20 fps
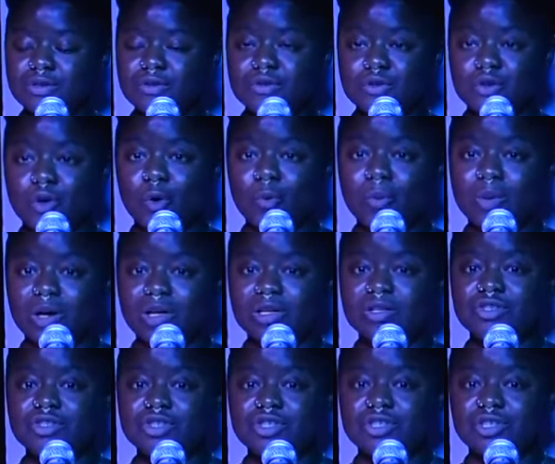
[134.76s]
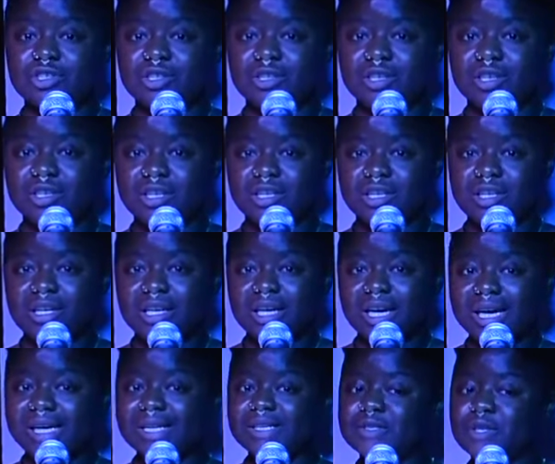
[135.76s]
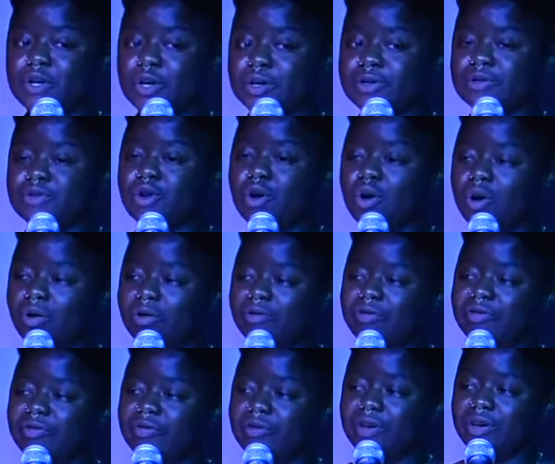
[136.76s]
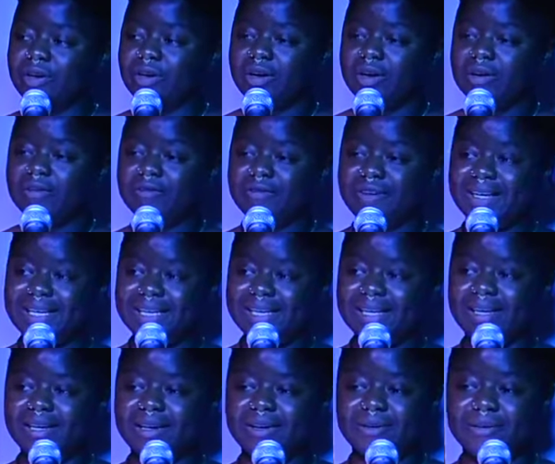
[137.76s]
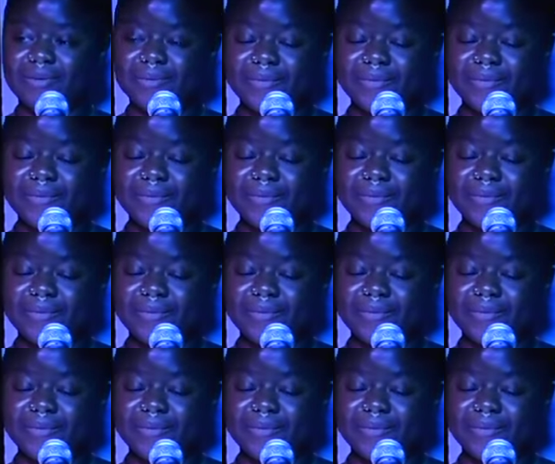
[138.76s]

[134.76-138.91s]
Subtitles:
so much, it turns off feeling.